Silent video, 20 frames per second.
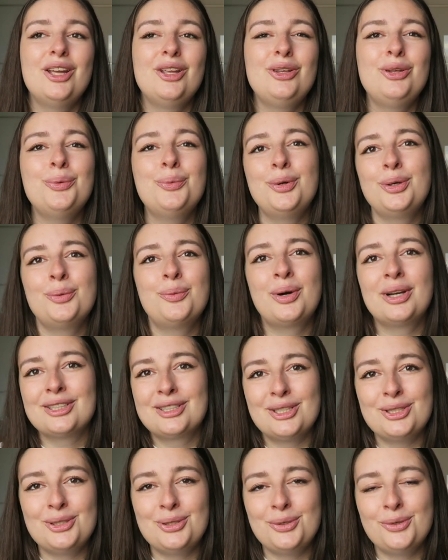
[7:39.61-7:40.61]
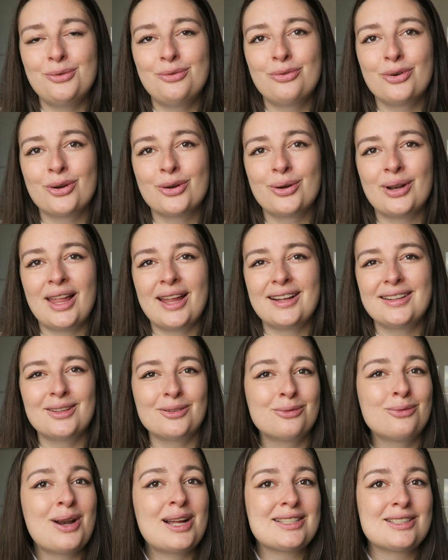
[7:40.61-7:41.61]
you wouldn't want it to do for like
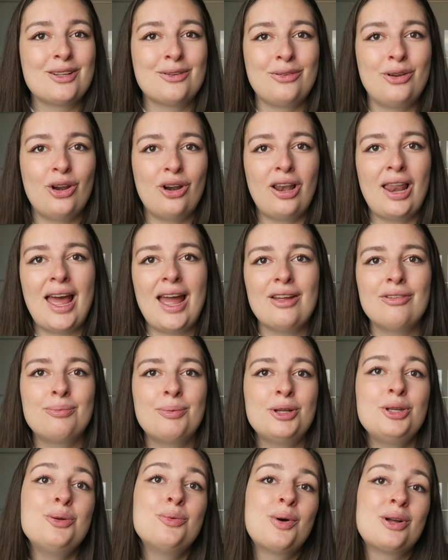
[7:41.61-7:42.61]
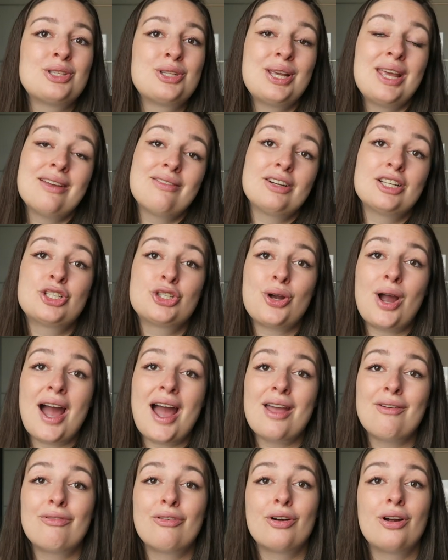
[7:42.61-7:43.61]
the rest of your life, but you want to give it a
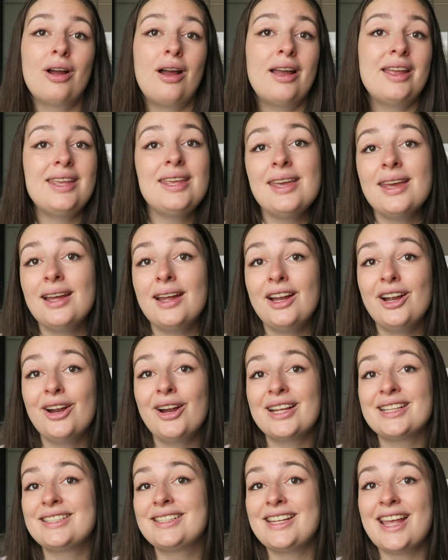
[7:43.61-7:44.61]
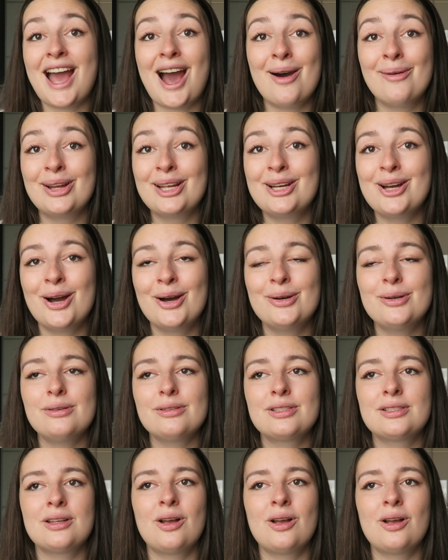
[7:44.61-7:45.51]
try for a year and see how it goes.